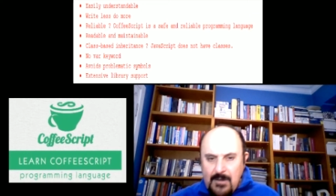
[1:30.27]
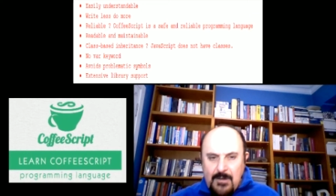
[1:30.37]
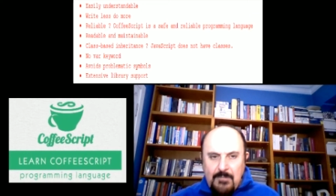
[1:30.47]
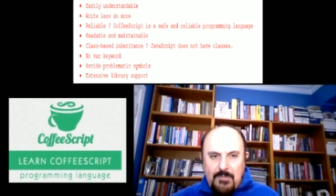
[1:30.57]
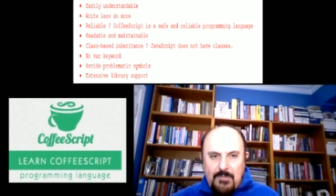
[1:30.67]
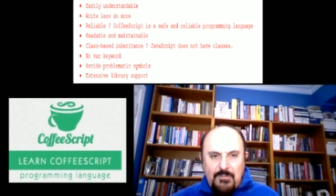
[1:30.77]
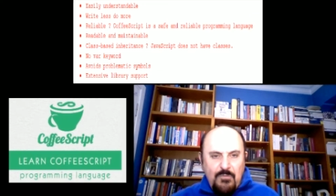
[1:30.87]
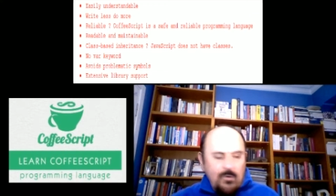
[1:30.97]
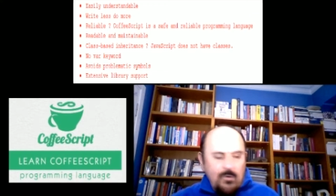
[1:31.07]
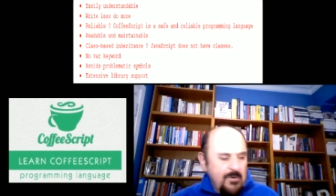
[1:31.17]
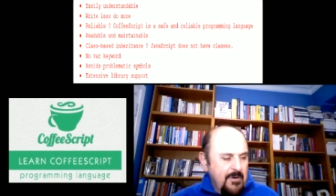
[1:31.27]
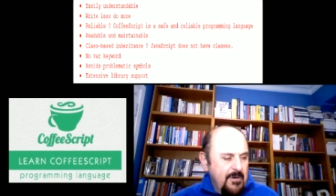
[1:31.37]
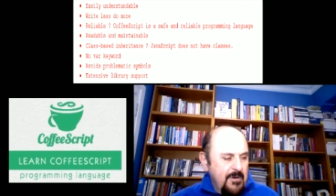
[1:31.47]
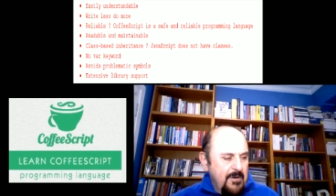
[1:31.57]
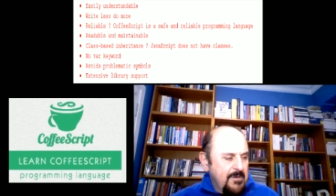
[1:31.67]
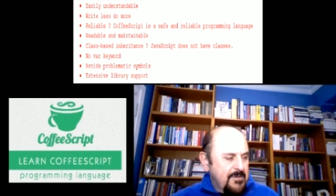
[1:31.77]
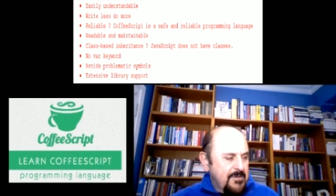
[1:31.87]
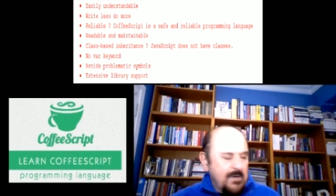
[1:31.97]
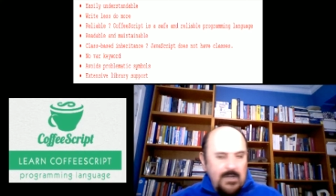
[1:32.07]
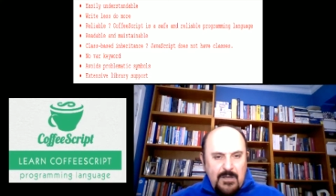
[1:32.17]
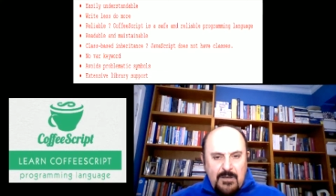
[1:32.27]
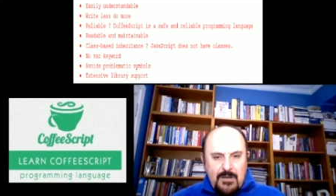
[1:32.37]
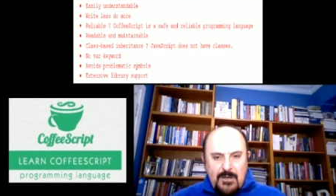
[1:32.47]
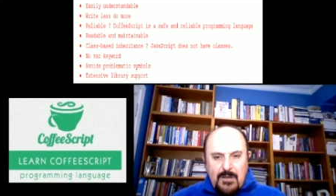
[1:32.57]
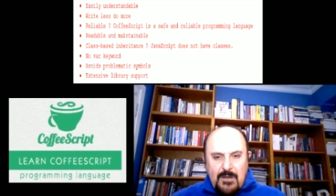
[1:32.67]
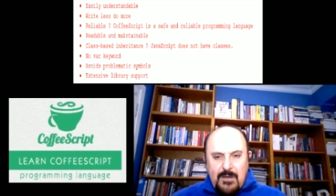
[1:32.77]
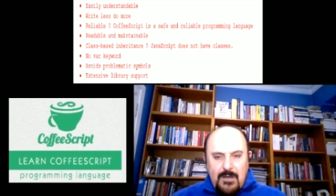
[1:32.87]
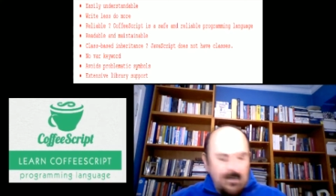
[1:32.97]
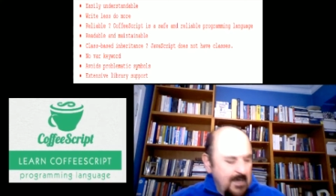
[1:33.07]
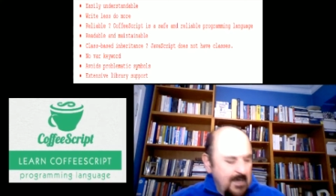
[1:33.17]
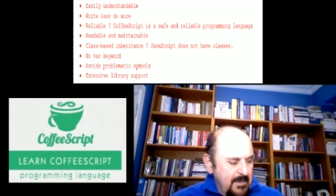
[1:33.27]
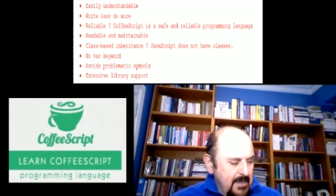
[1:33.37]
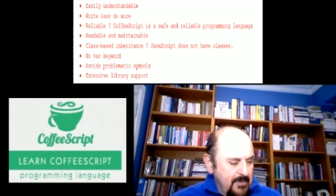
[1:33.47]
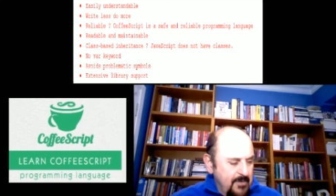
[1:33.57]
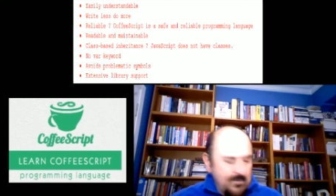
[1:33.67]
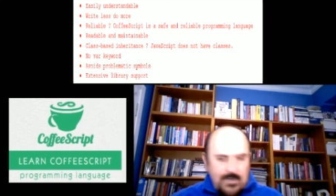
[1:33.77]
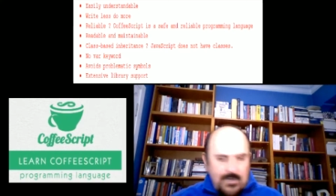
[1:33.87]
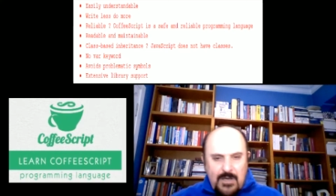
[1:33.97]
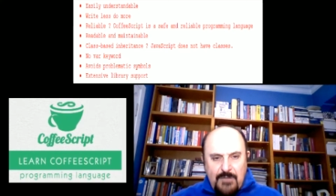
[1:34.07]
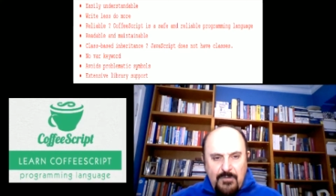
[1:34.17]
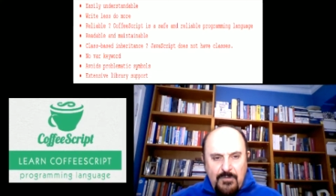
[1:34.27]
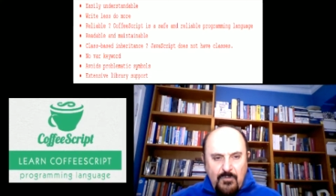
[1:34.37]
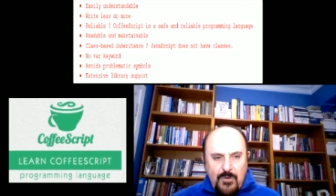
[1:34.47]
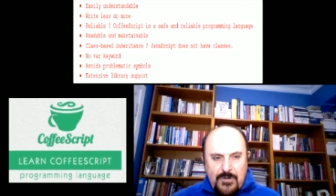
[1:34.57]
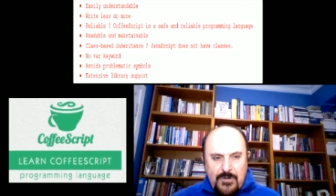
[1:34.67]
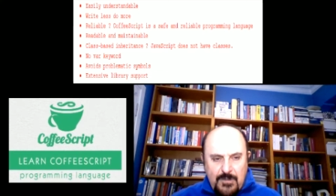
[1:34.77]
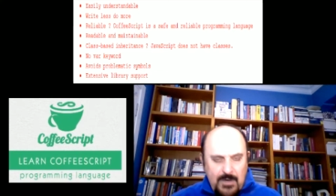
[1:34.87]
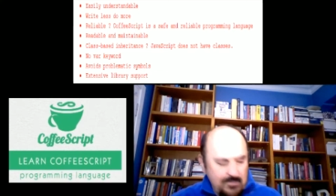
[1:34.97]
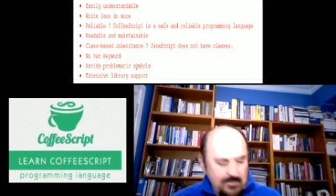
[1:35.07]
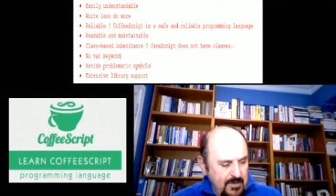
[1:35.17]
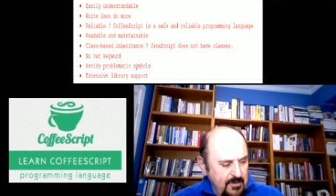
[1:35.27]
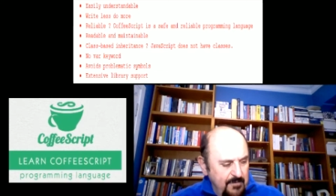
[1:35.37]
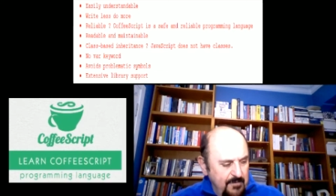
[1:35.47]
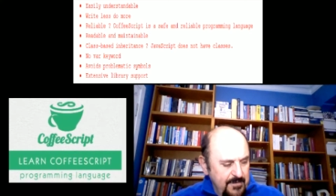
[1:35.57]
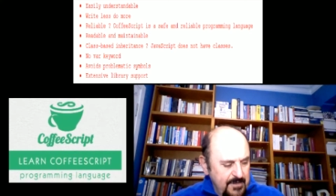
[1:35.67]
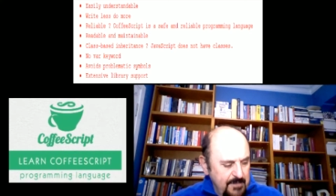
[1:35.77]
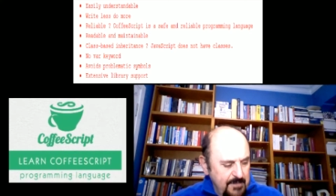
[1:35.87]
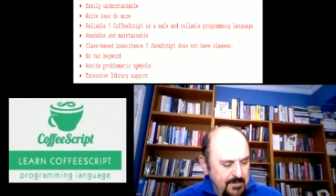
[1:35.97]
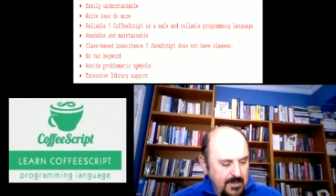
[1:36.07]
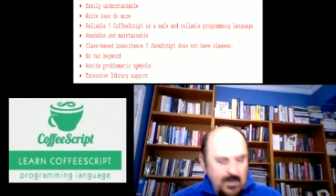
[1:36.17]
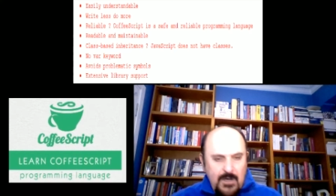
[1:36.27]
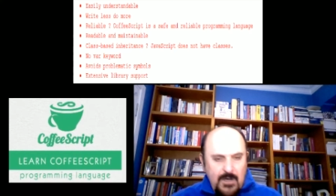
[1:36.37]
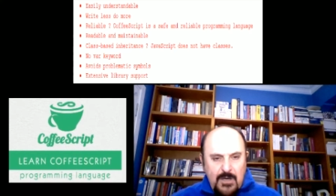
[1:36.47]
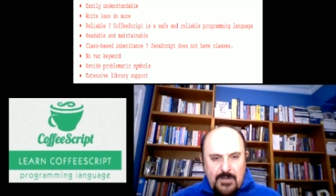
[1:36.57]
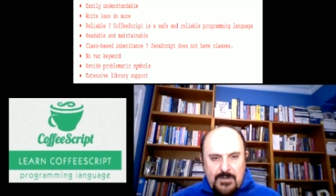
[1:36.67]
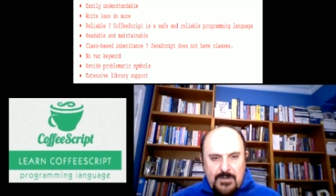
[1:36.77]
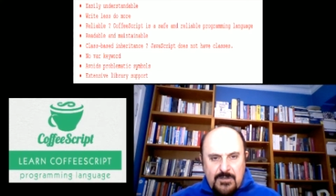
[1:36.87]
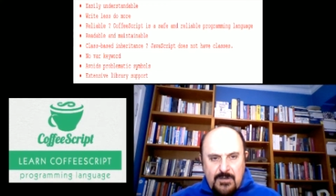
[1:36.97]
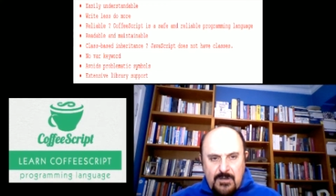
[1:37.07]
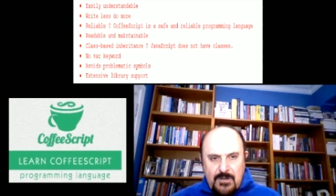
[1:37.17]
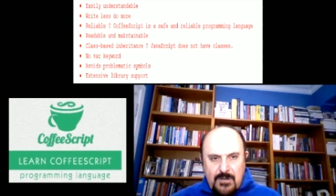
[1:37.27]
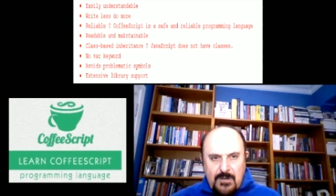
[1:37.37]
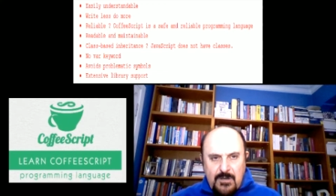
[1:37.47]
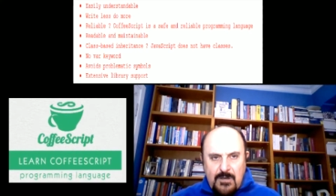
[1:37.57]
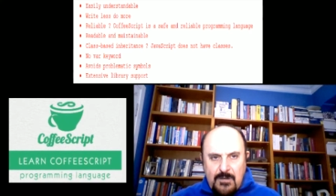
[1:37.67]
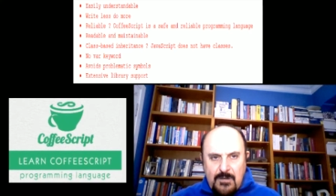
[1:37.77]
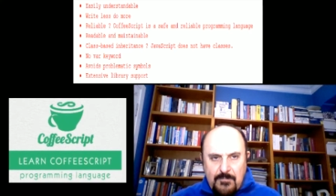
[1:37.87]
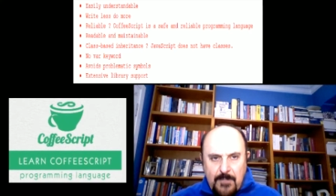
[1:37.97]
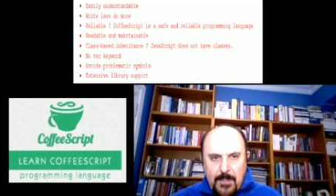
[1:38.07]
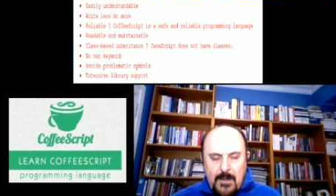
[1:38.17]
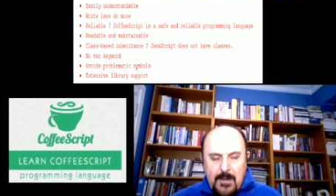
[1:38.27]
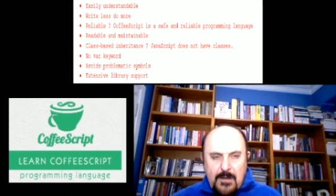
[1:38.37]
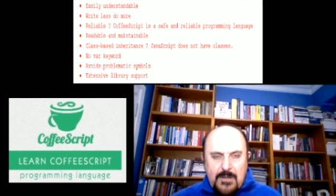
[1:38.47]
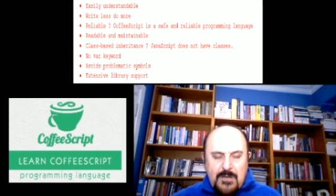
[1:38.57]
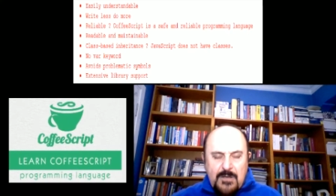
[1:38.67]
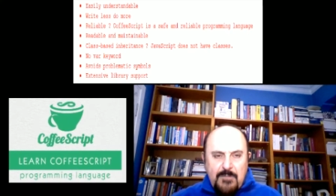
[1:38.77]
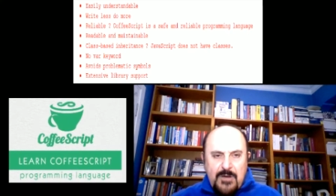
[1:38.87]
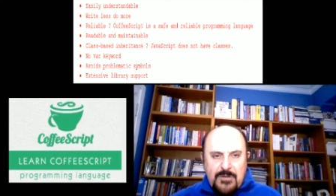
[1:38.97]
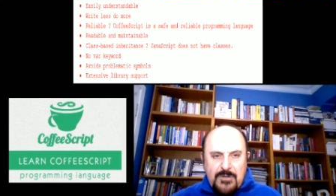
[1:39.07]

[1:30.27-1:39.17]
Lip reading: Before starting, I'd like to say a few words about CoffeeScript. Just as I mentioned